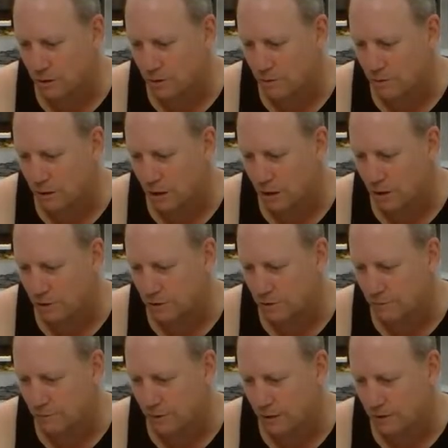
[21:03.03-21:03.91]
there are
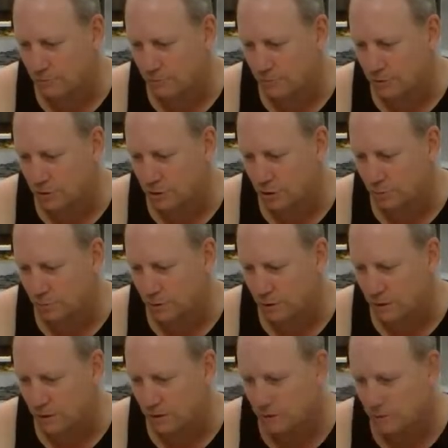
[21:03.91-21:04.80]
loads of extra
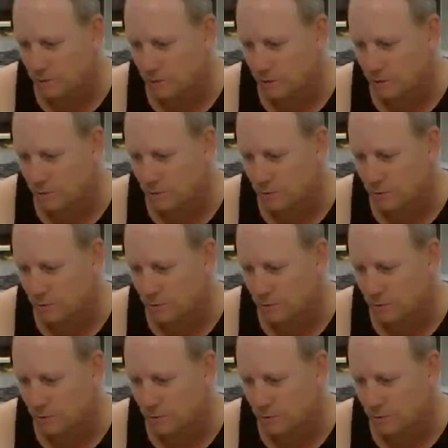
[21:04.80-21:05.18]
duplicates which